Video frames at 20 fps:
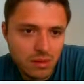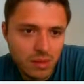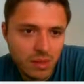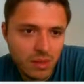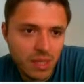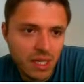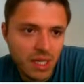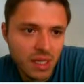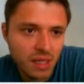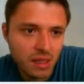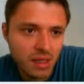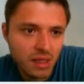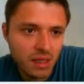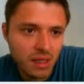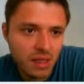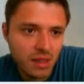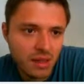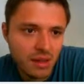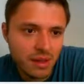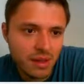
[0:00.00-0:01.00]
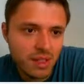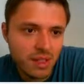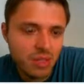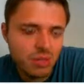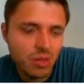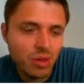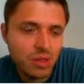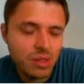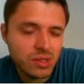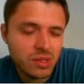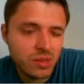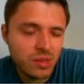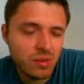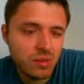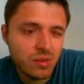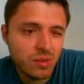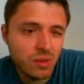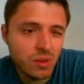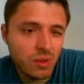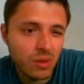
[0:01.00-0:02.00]
I mean, this pawn is going
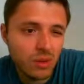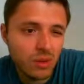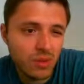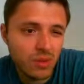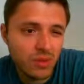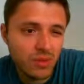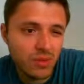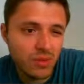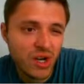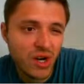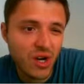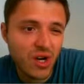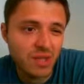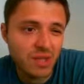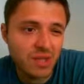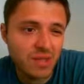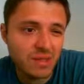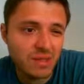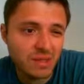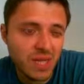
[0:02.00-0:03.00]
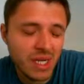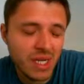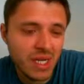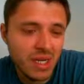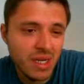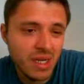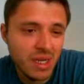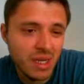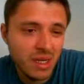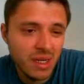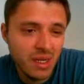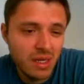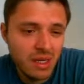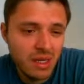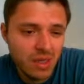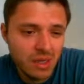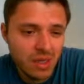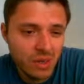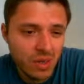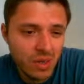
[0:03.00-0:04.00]
to fall regardless, right?
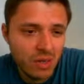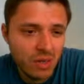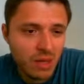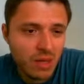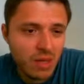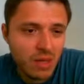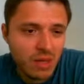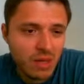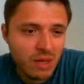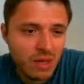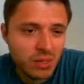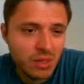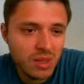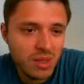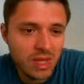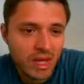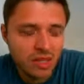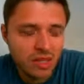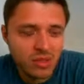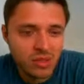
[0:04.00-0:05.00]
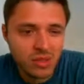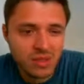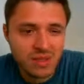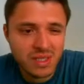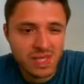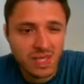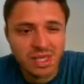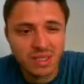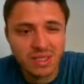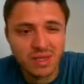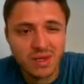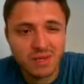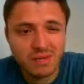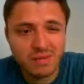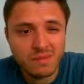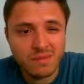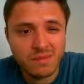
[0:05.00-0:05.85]
So what about if I play knight to f6 here?